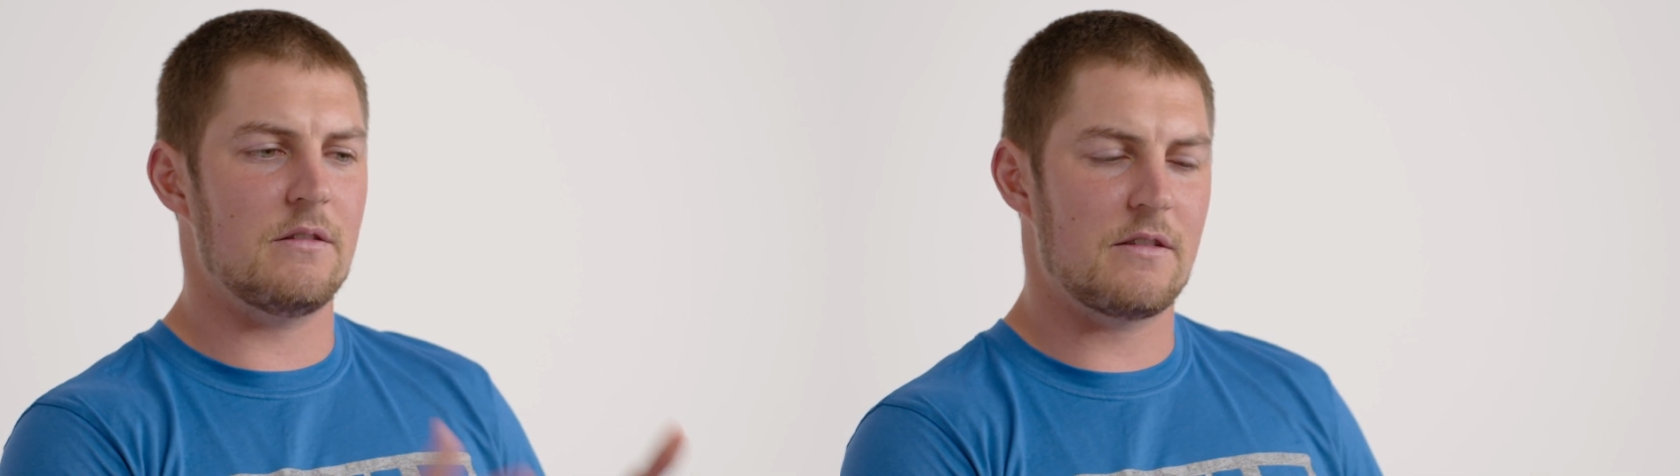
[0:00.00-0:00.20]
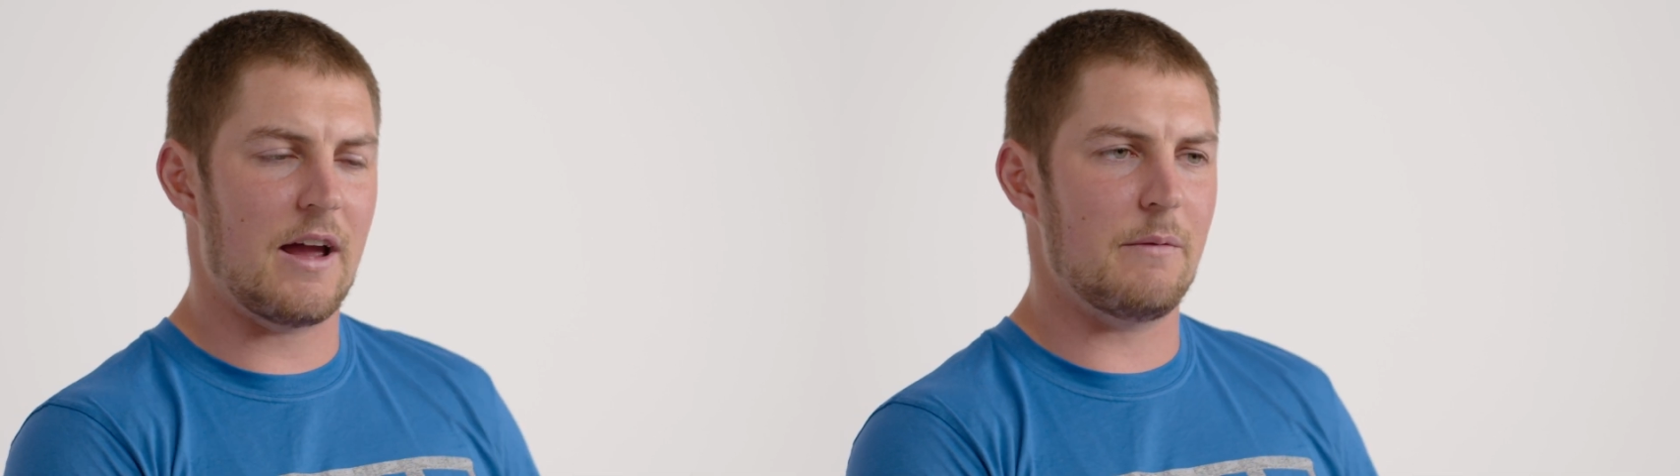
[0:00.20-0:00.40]

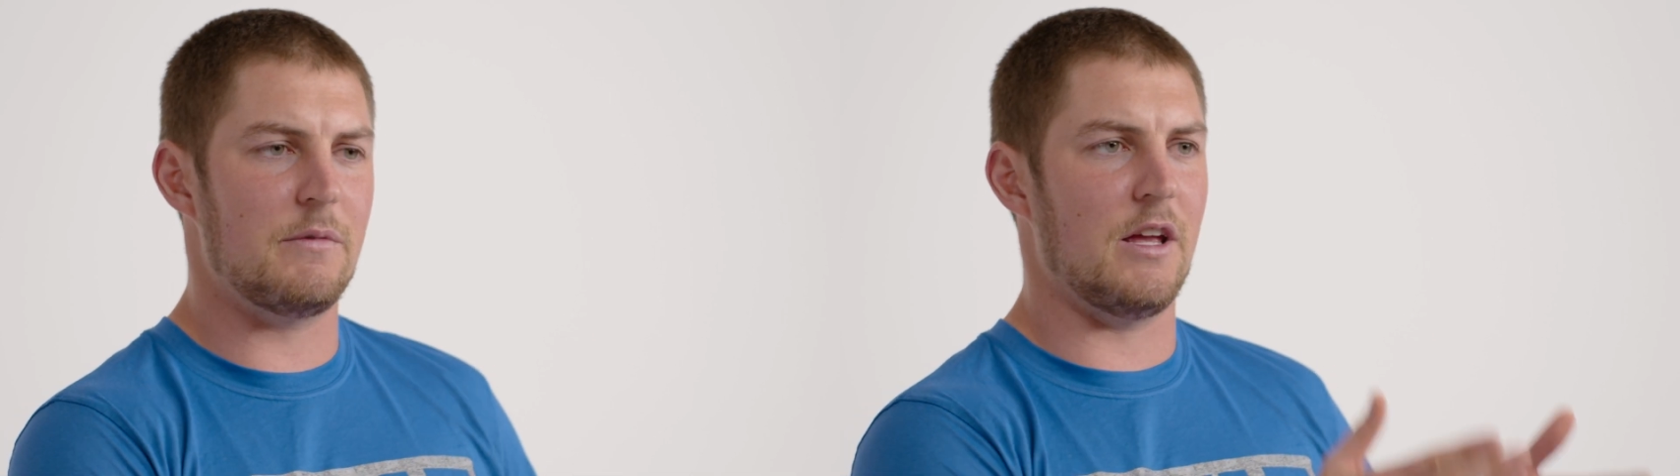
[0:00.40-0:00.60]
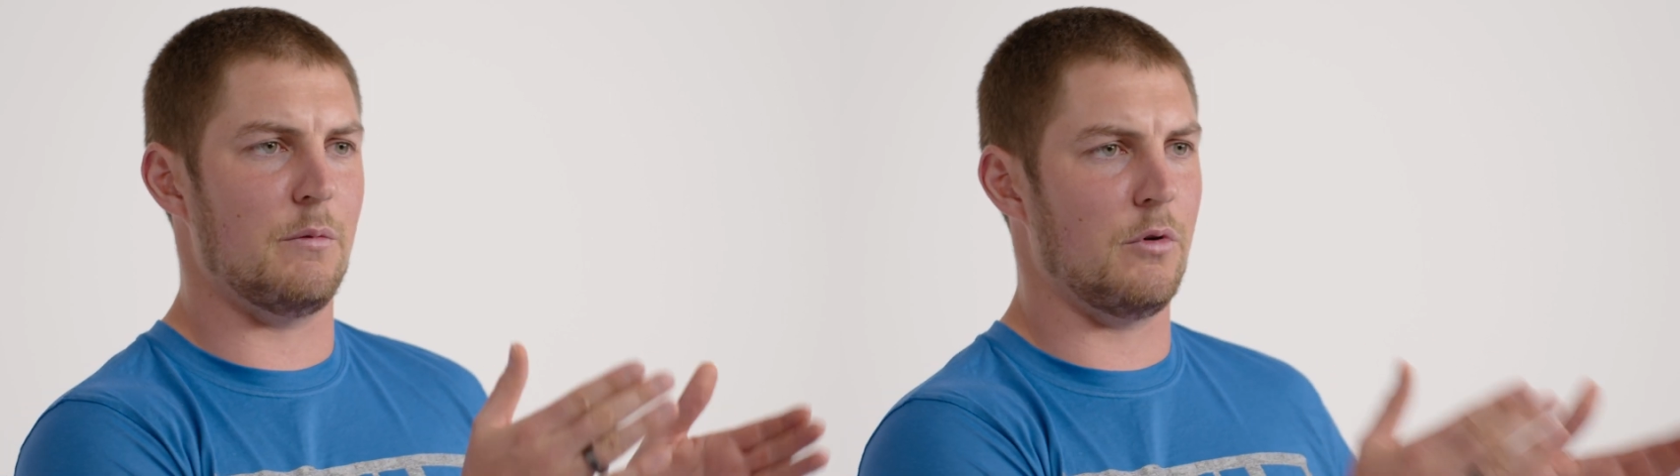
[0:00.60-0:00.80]

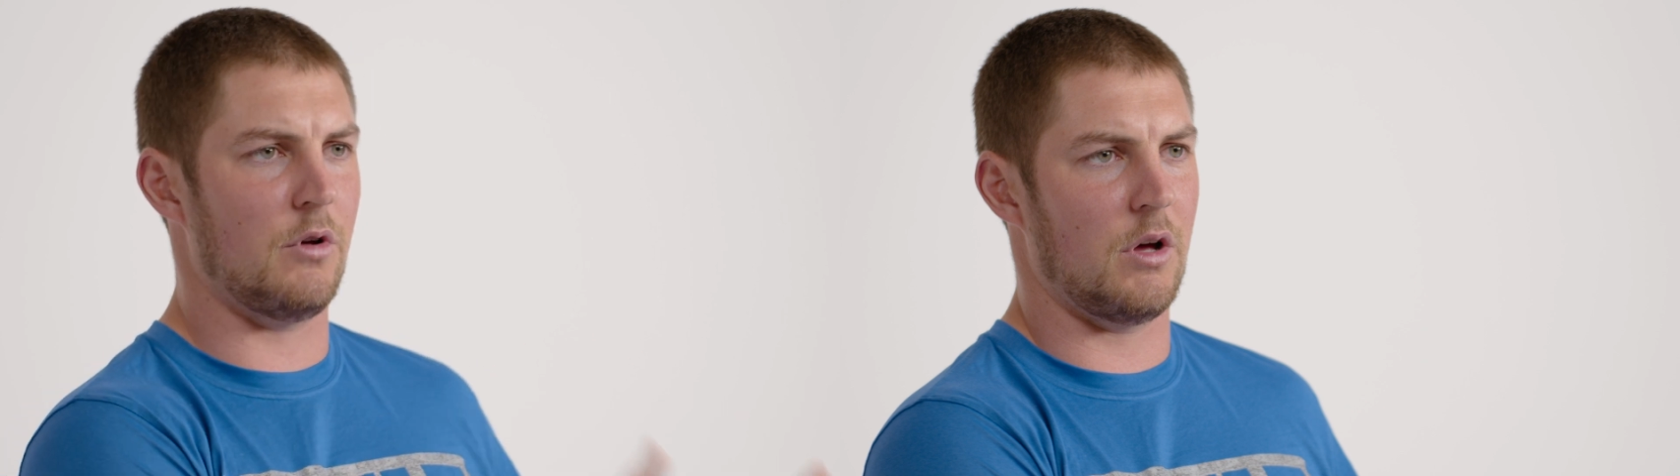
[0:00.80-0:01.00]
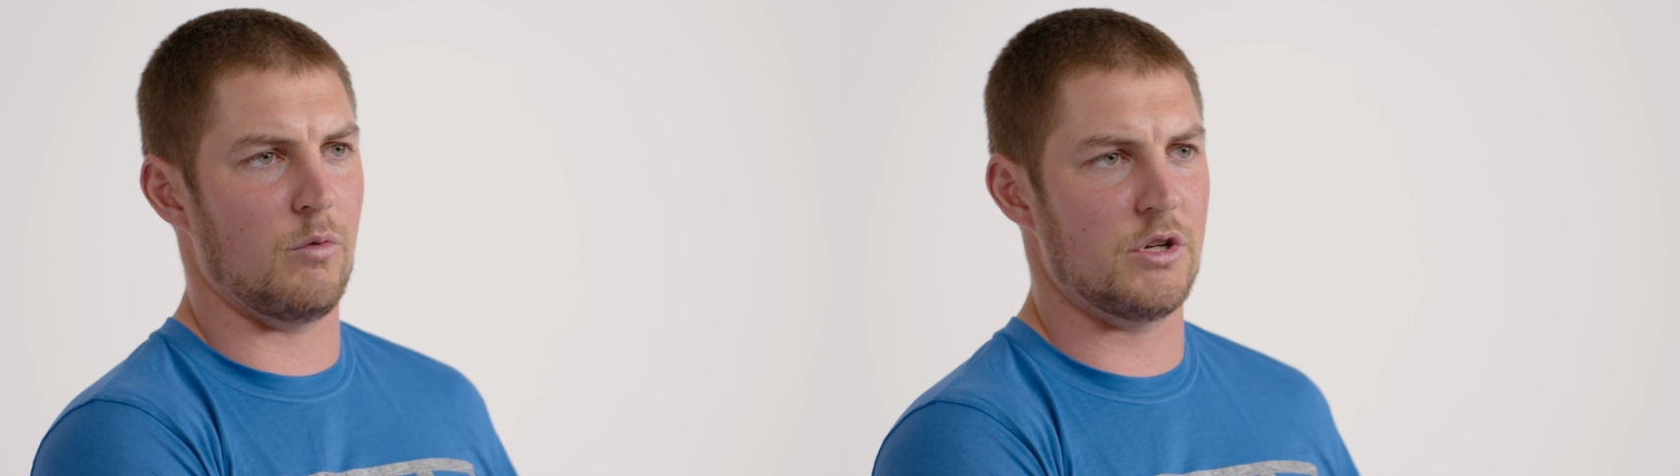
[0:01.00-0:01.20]
timetable
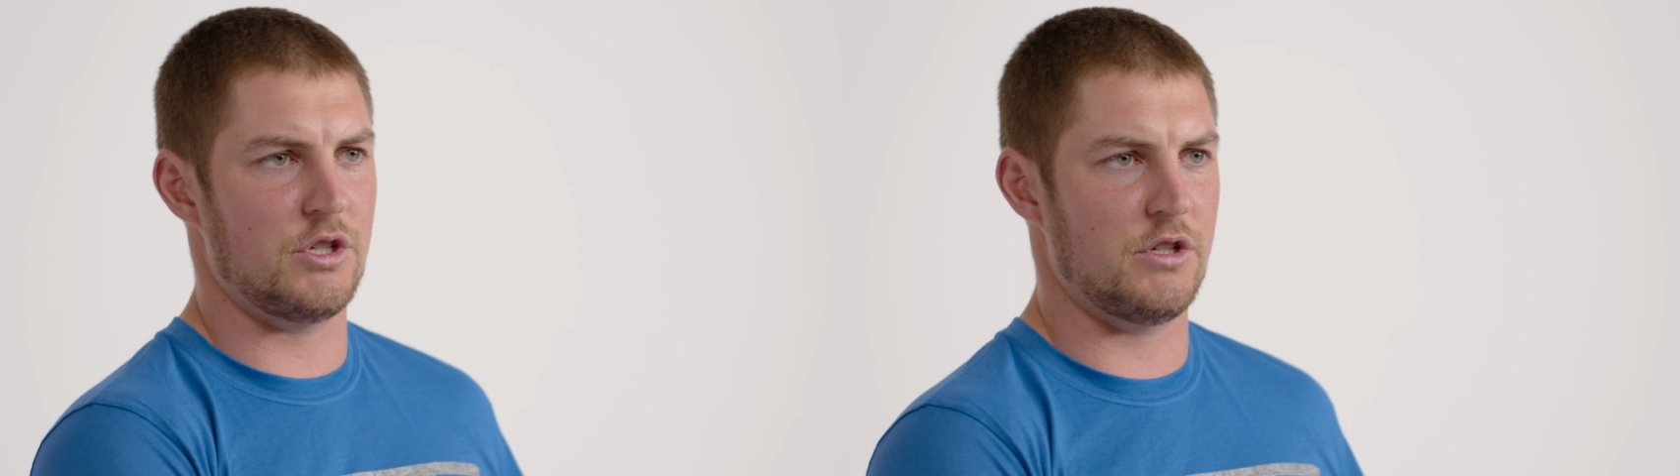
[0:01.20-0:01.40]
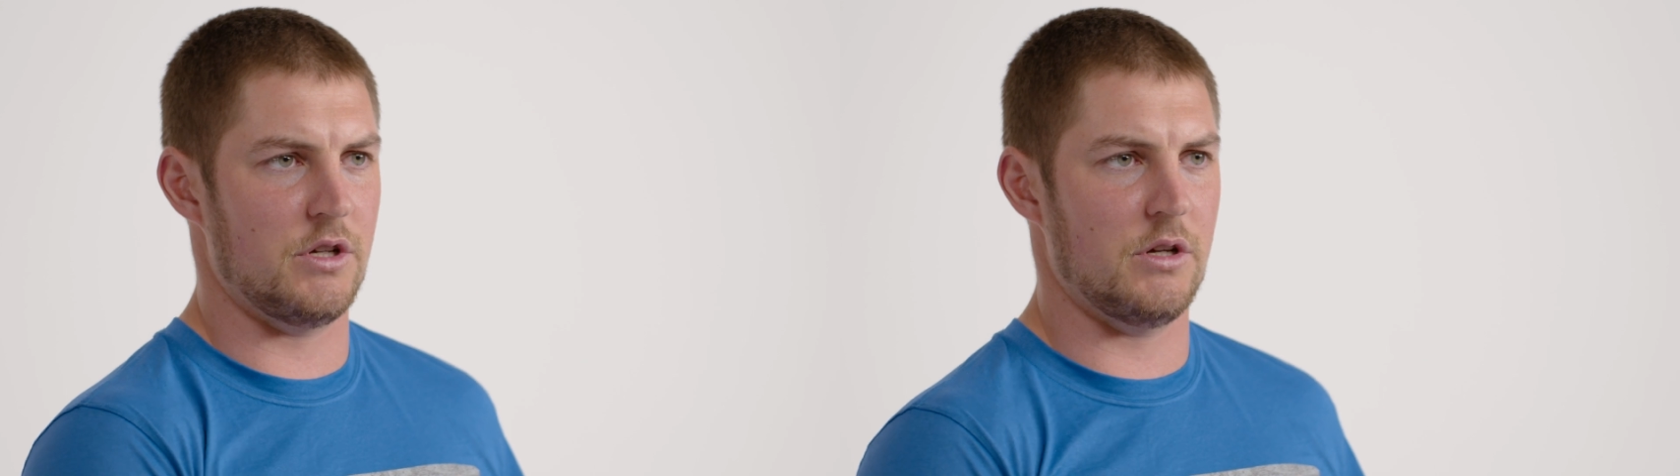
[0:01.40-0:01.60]
on
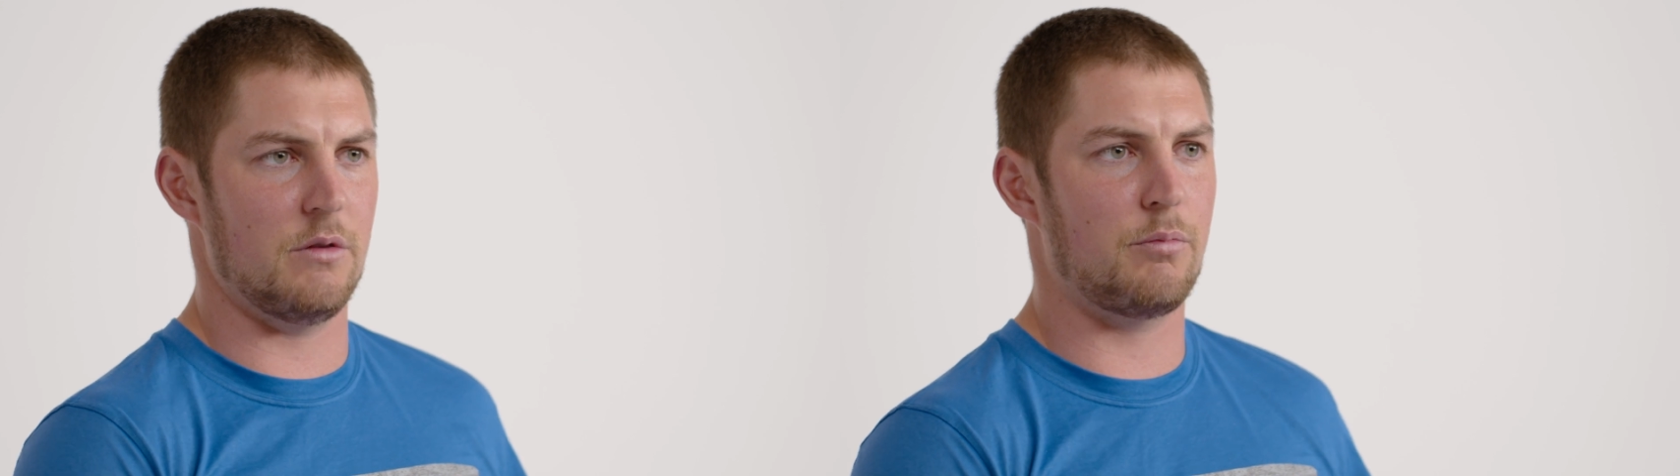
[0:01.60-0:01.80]
which to